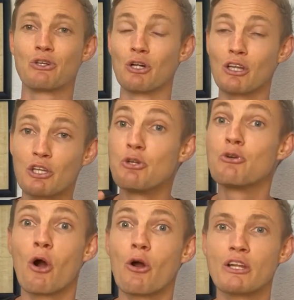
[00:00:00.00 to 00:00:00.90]
girl and you
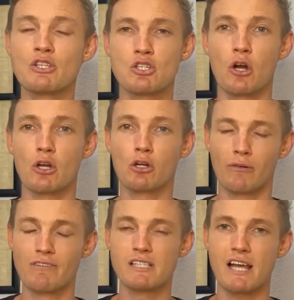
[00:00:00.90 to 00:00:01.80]
go in and start a
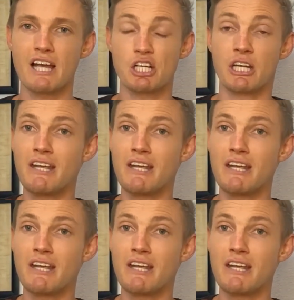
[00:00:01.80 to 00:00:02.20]
conversation,